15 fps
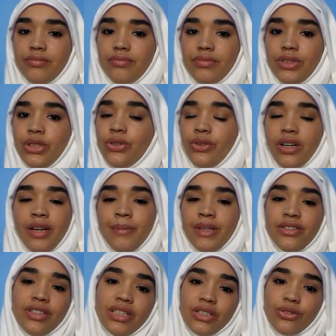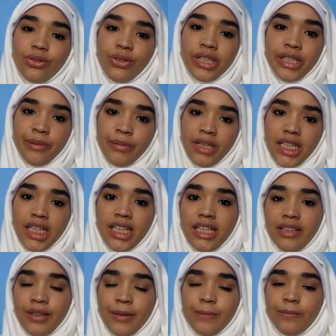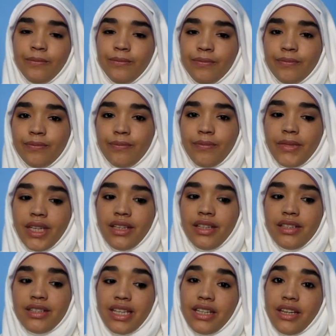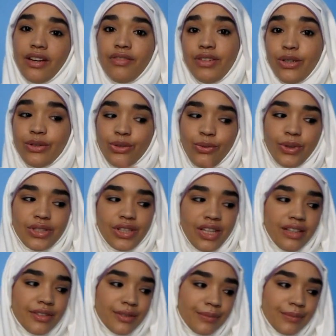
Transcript: You know, I mention it all in my skincare video, so watch that.